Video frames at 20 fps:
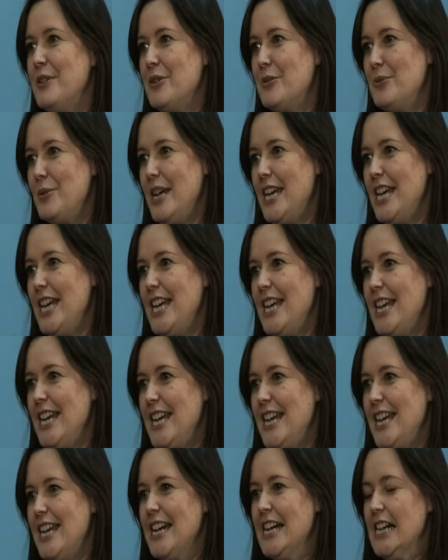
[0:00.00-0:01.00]

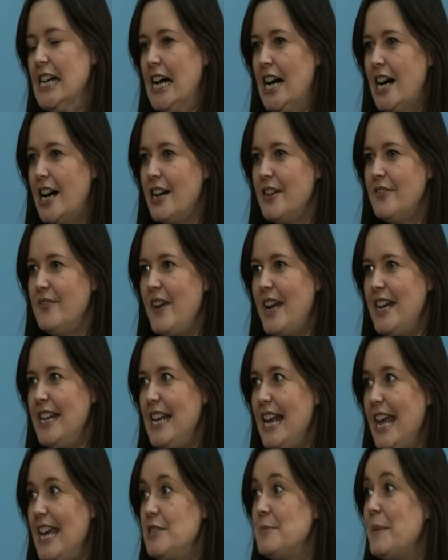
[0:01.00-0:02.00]
We are
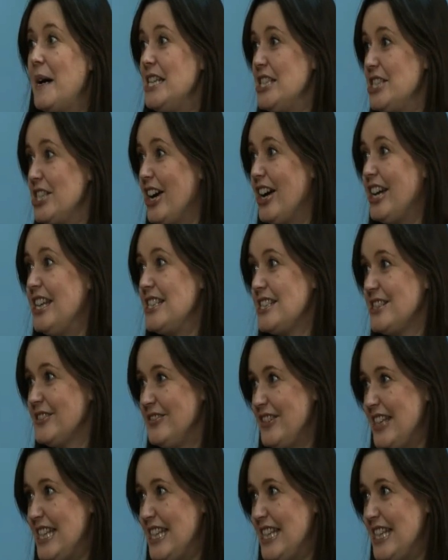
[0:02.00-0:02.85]
very led by size